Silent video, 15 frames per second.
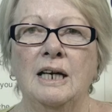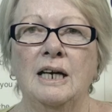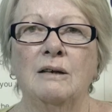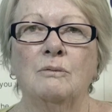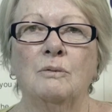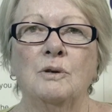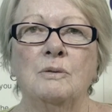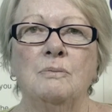
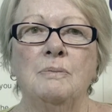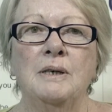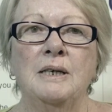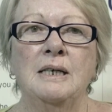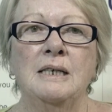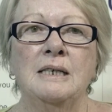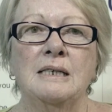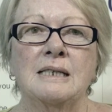it would
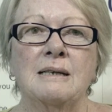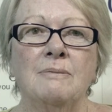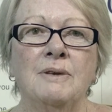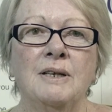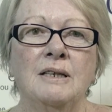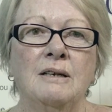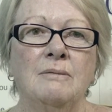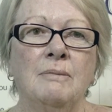be
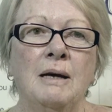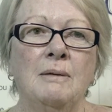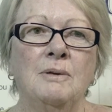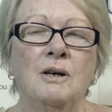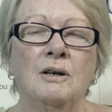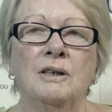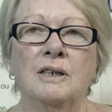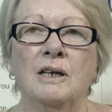something that
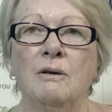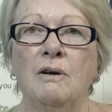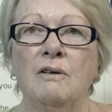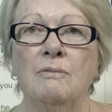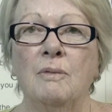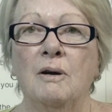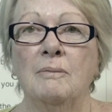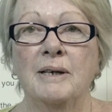maybe I could go
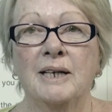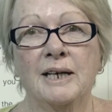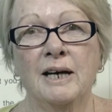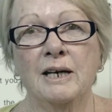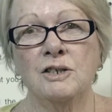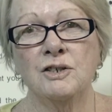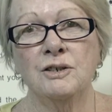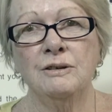off my
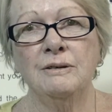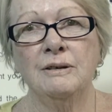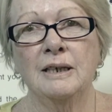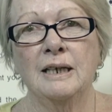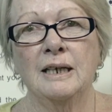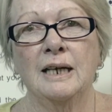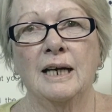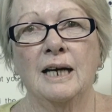medication,
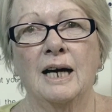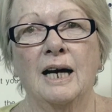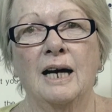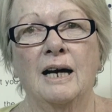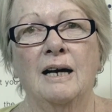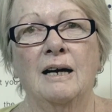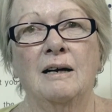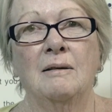
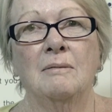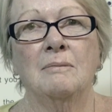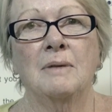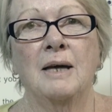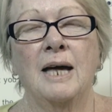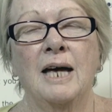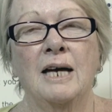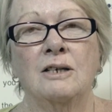
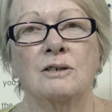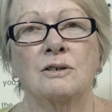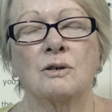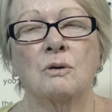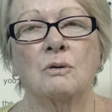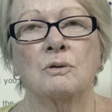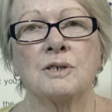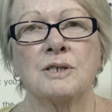and
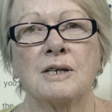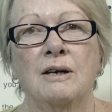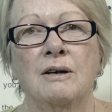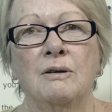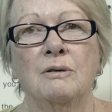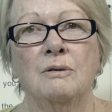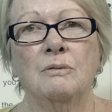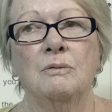
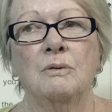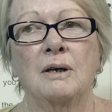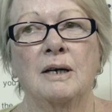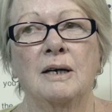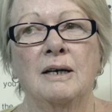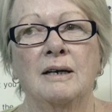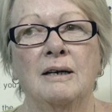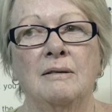also
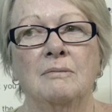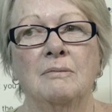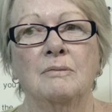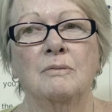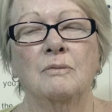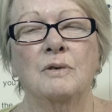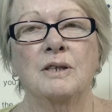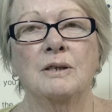
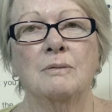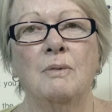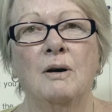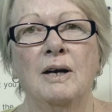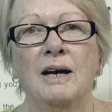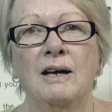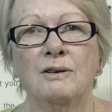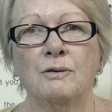with
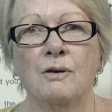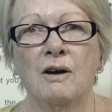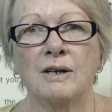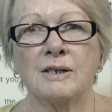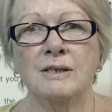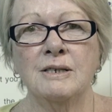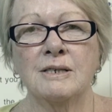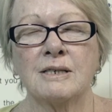my
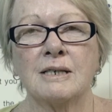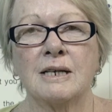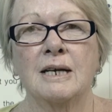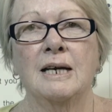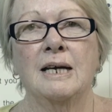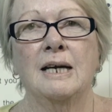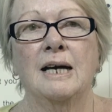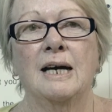arthritis,
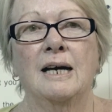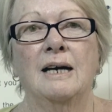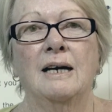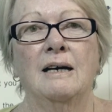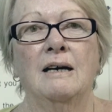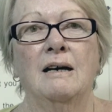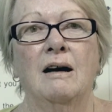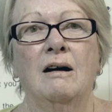
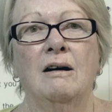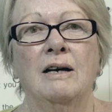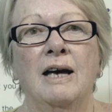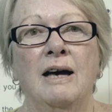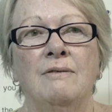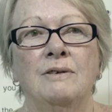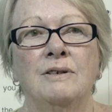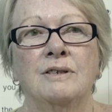I
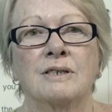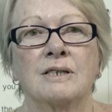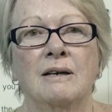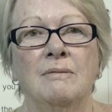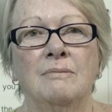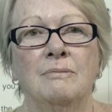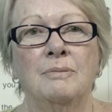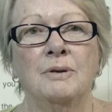have it
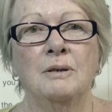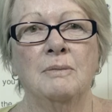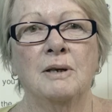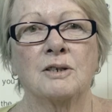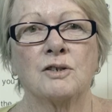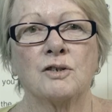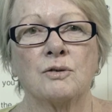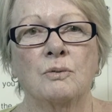pretty
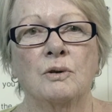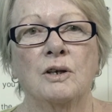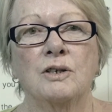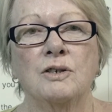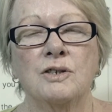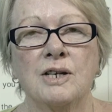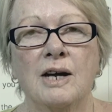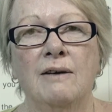much, well, I
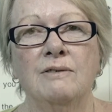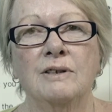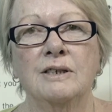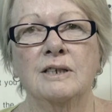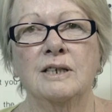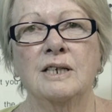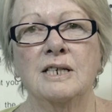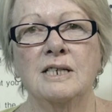used to have it in
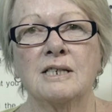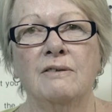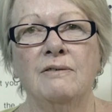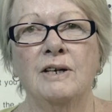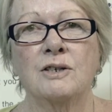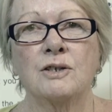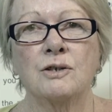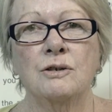the knees. I've
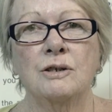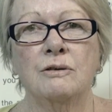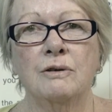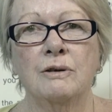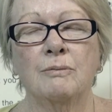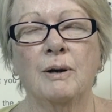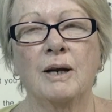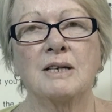had 2 knee
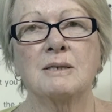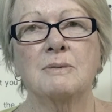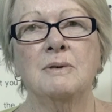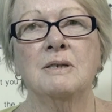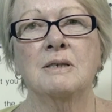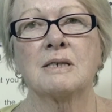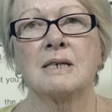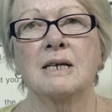replacements